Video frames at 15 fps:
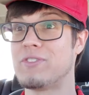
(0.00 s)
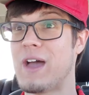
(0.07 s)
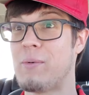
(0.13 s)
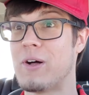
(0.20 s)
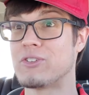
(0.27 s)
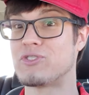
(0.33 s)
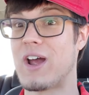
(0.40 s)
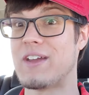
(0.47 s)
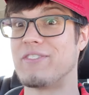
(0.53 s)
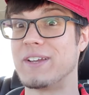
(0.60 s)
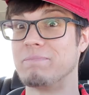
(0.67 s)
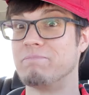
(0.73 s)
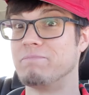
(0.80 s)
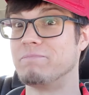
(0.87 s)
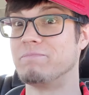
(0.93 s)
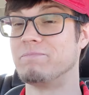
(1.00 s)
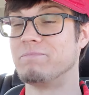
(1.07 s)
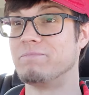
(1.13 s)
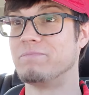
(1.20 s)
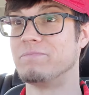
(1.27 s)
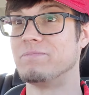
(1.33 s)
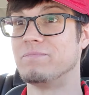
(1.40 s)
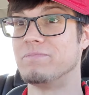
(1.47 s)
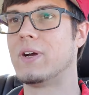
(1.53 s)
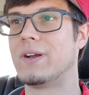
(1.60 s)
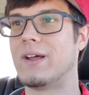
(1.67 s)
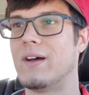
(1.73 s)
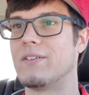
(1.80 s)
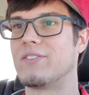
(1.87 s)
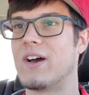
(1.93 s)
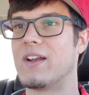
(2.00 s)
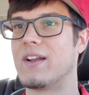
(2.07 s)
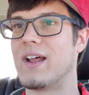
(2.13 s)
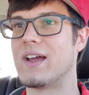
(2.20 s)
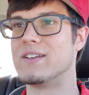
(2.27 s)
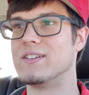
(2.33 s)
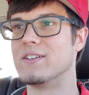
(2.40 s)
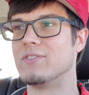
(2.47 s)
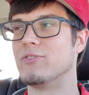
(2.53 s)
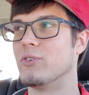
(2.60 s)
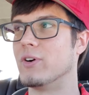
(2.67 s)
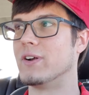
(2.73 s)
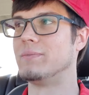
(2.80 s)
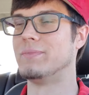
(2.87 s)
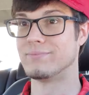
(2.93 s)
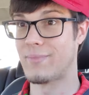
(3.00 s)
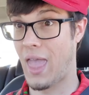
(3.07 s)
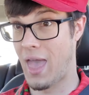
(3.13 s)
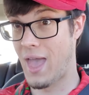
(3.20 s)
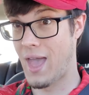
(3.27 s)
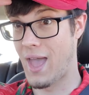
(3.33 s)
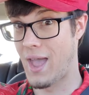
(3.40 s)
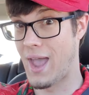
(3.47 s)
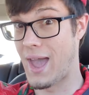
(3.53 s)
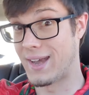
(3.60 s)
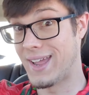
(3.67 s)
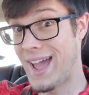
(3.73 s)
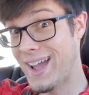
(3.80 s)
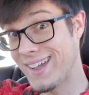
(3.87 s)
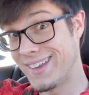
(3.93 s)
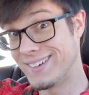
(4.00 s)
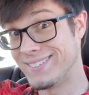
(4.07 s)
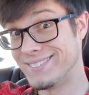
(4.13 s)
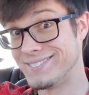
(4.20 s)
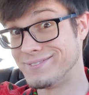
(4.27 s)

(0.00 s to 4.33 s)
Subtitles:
that while driving. And now I've got an idea for it. Hatty hacking.